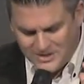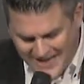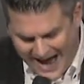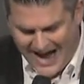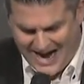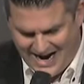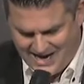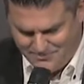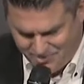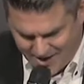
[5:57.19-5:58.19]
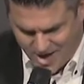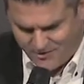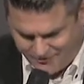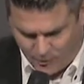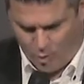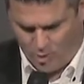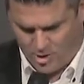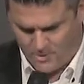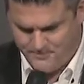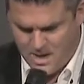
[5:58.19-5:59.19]
time,
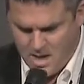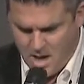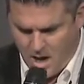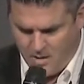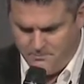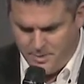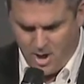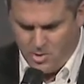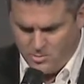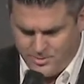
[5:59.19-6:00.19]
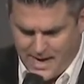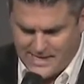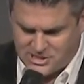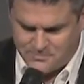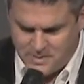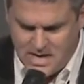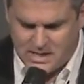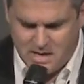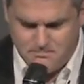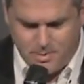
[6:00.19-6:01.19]
therefore, abode they
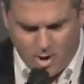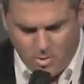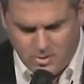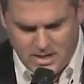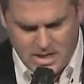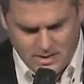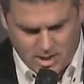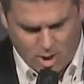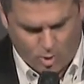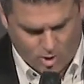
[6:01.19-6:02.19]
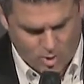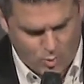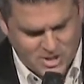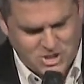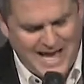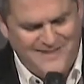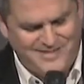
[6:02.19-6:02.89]
speaking boldly in the Lord, which gave